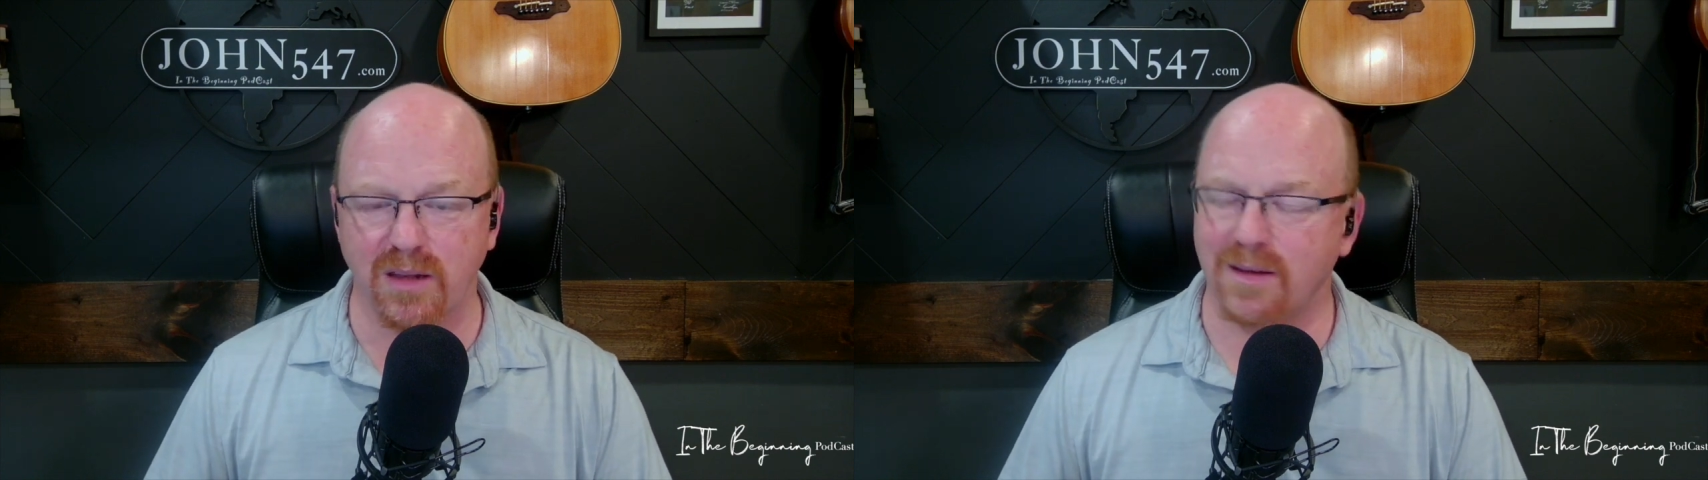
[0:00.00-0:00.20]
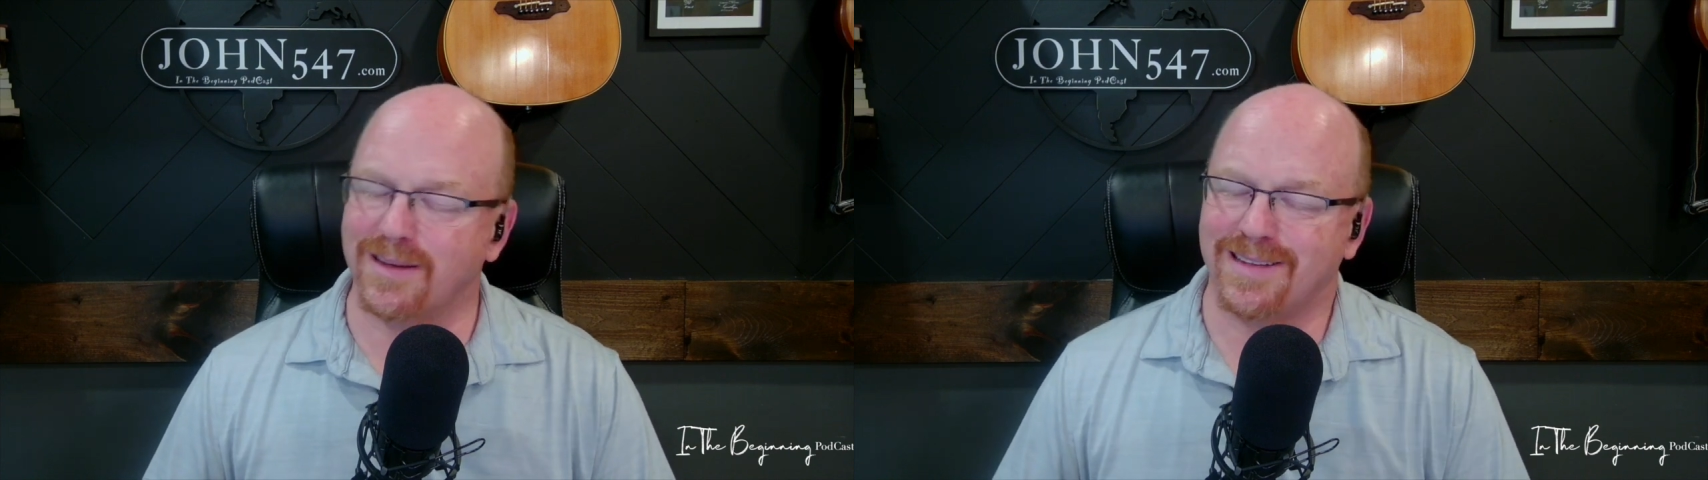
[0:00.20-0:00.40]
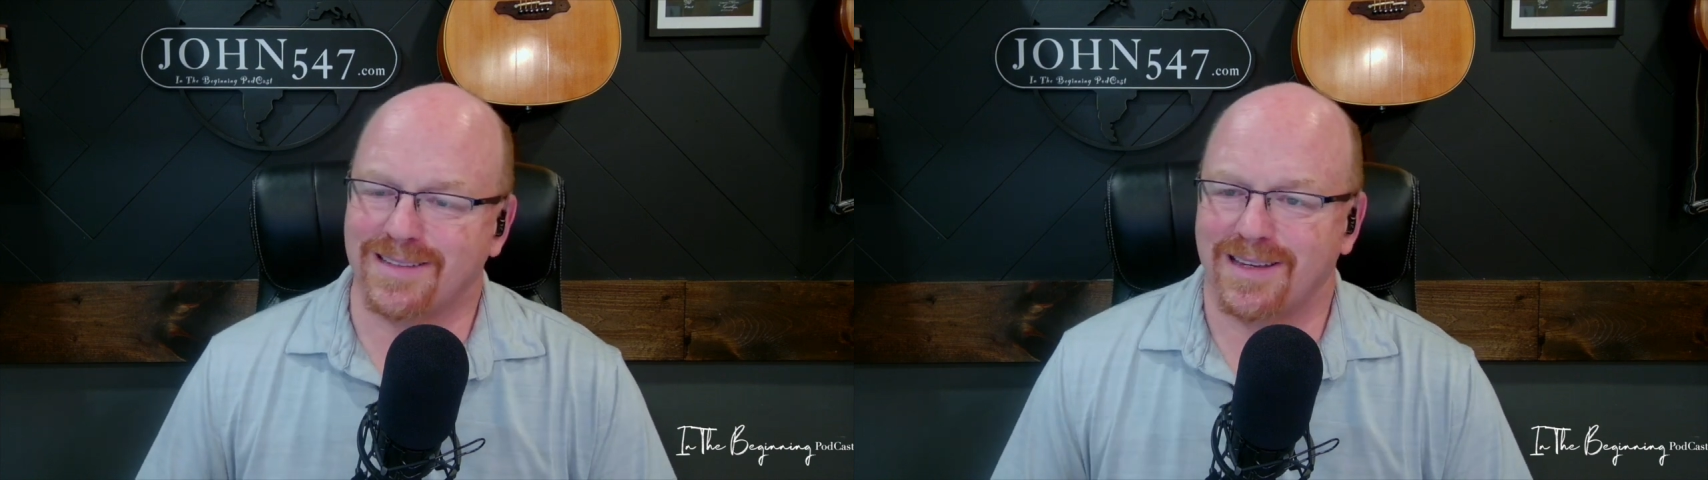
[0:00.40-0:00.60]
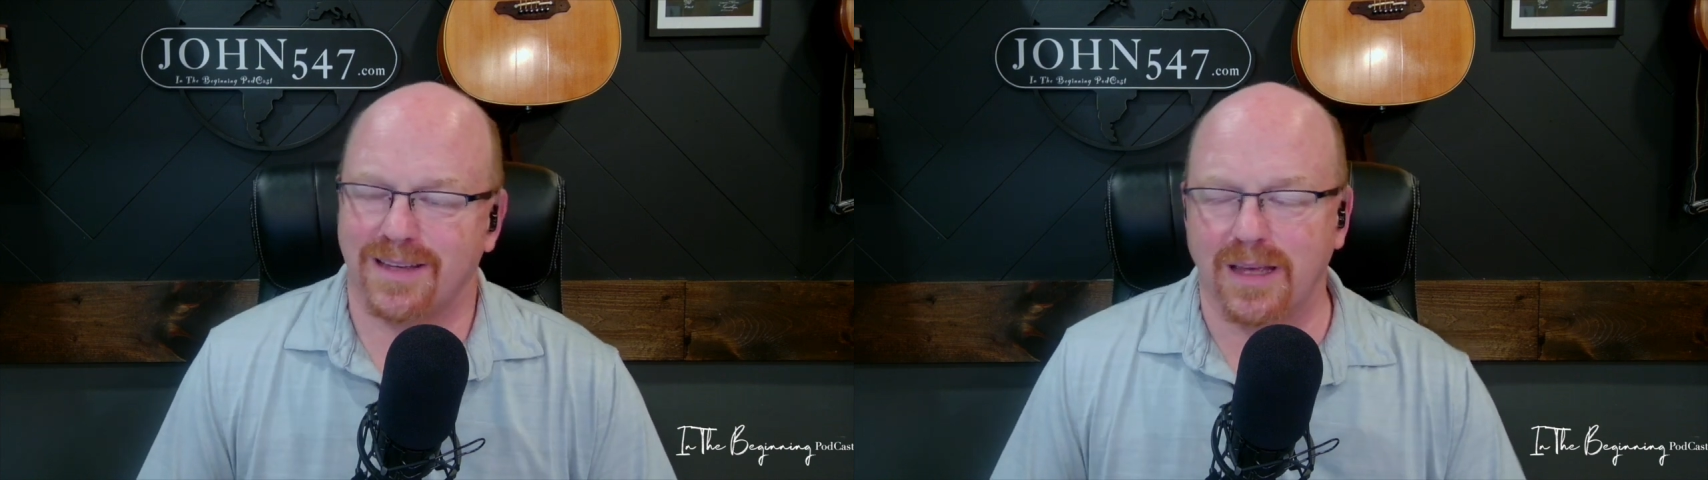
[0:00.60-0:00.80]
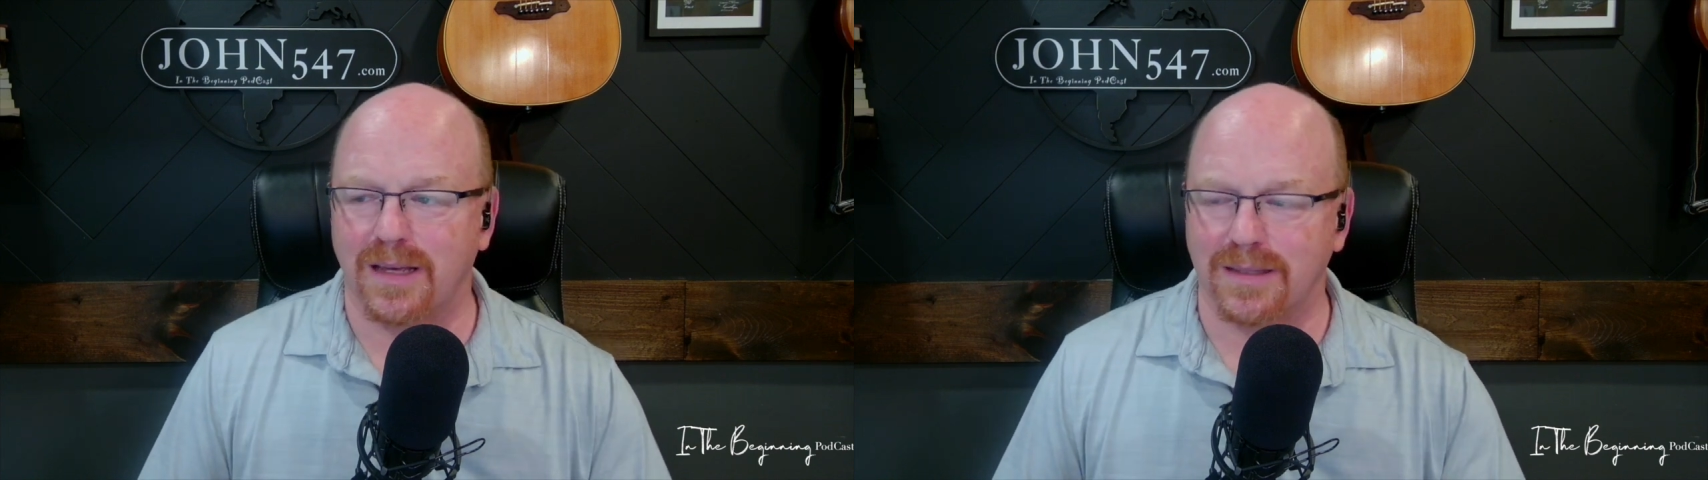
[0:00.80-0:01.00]

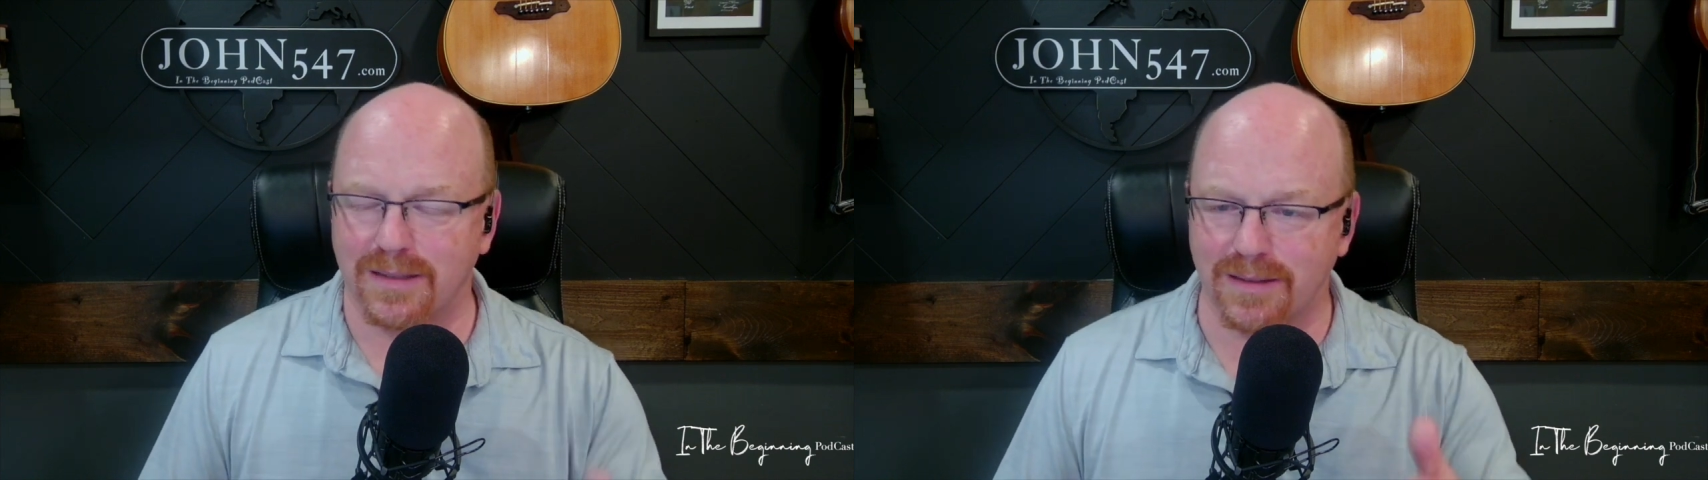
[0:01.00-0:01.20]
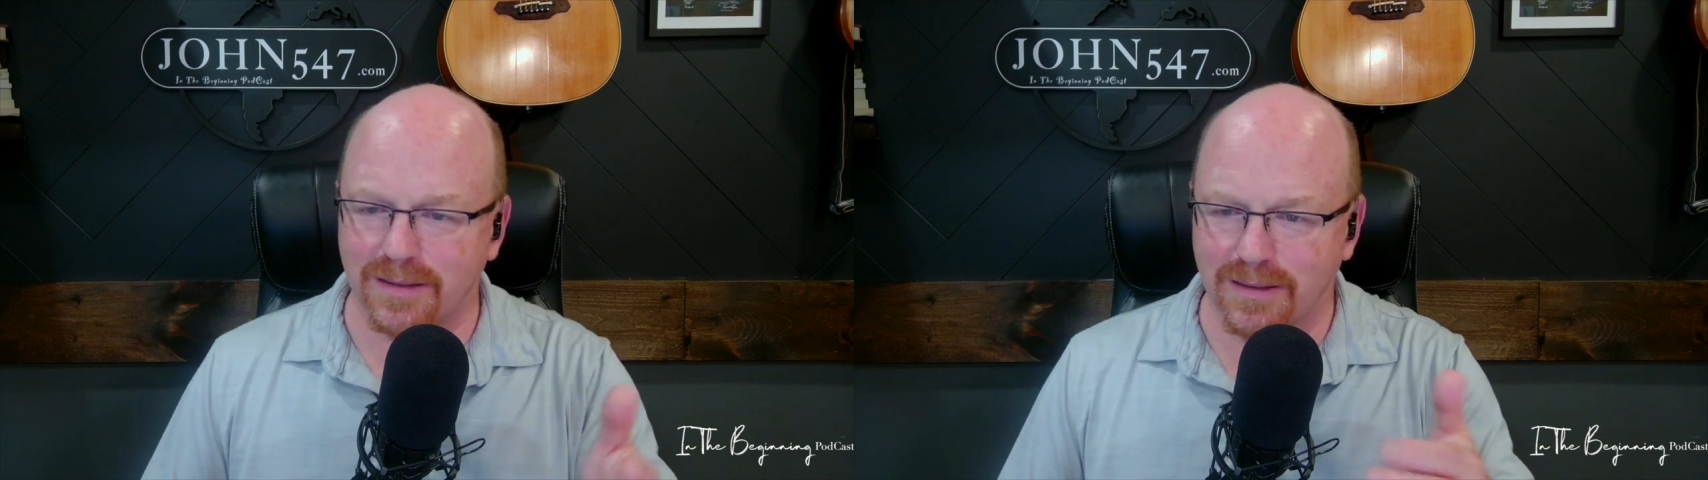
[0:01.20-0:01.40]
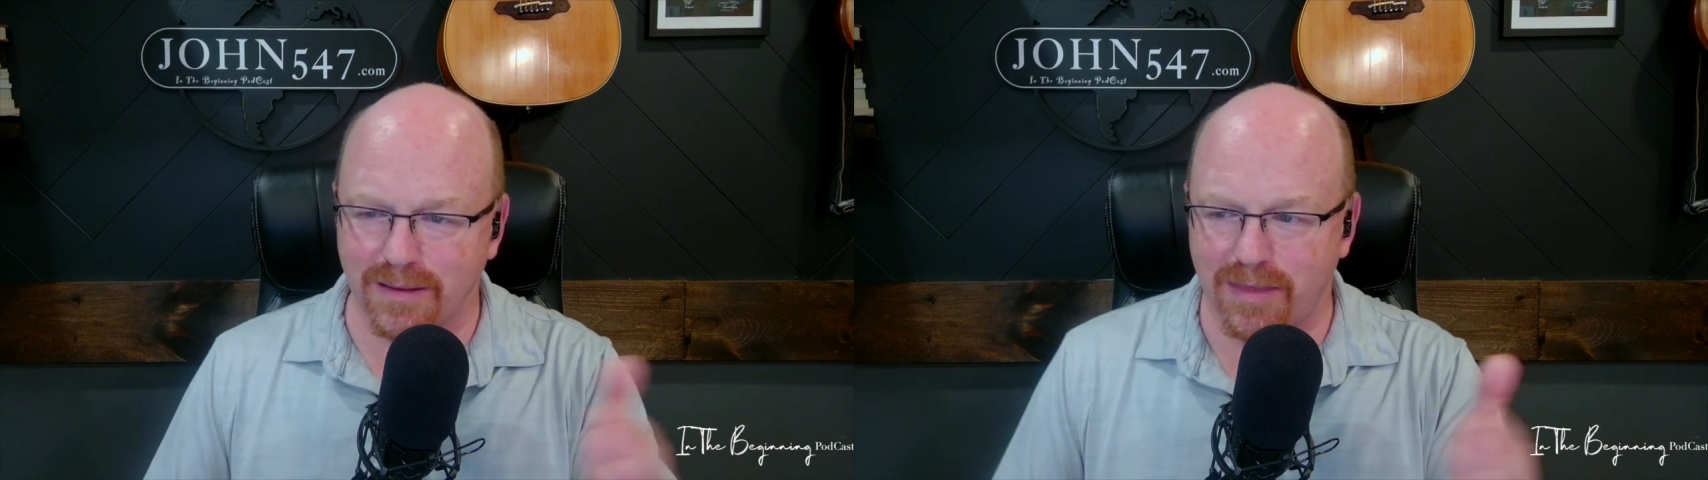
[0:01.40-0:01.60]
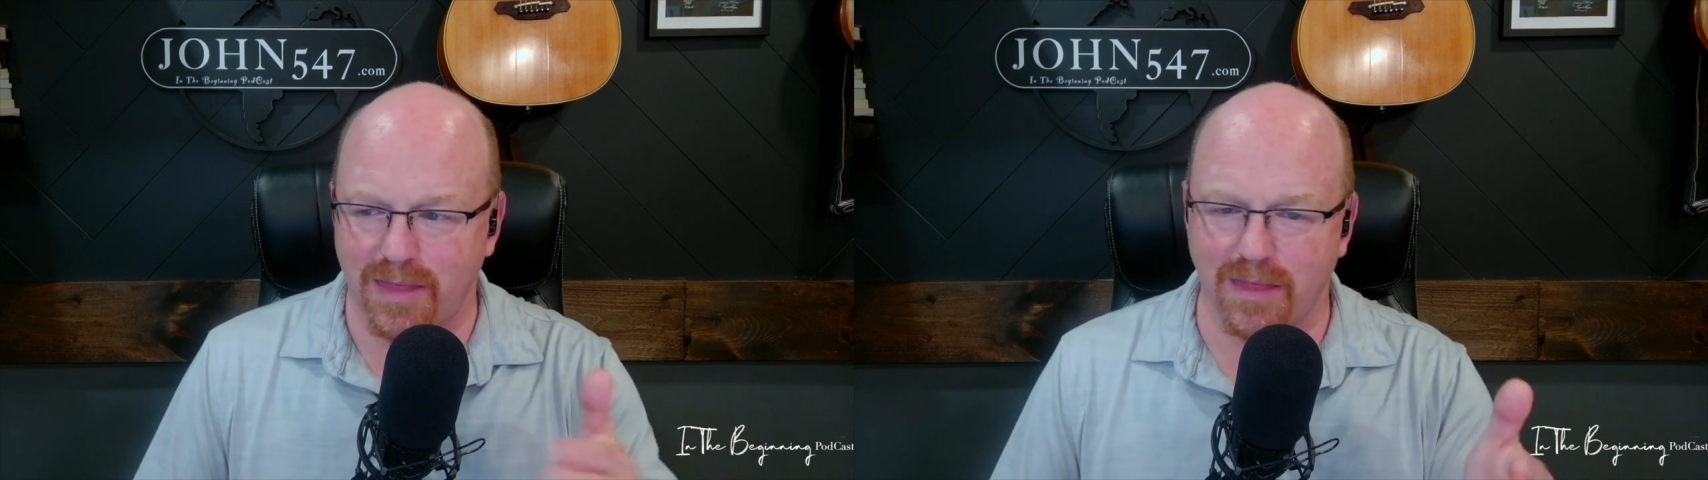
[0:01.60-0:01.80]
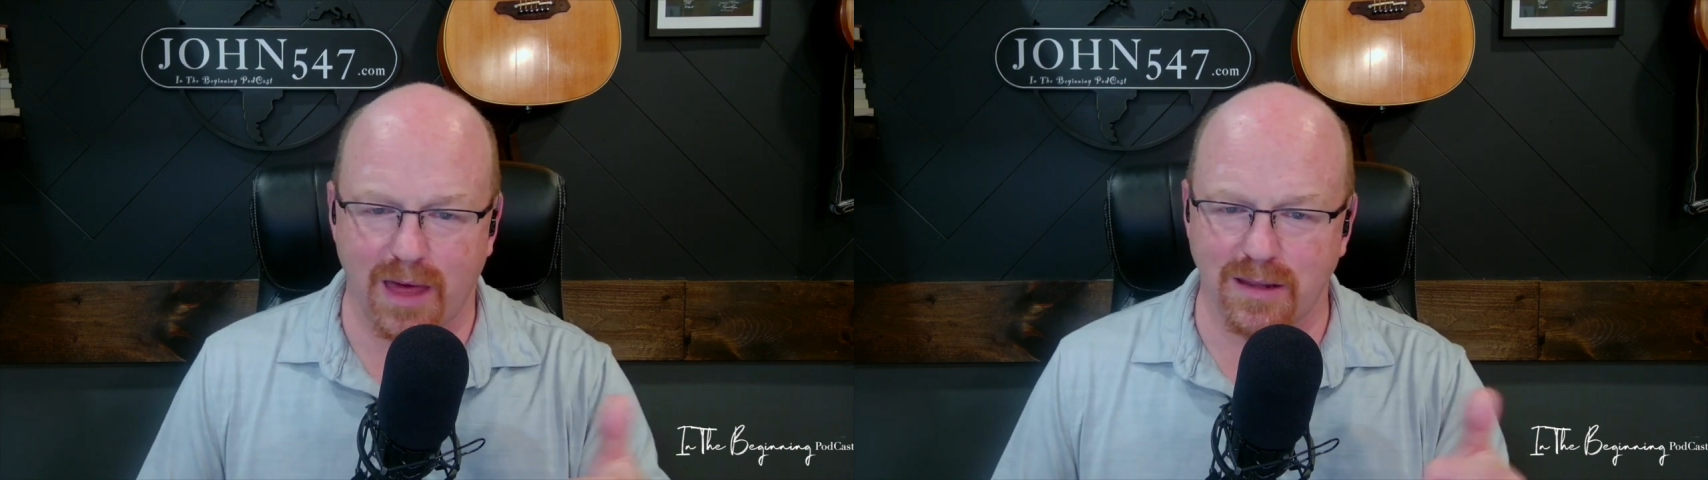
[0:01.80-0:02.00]
Th- that,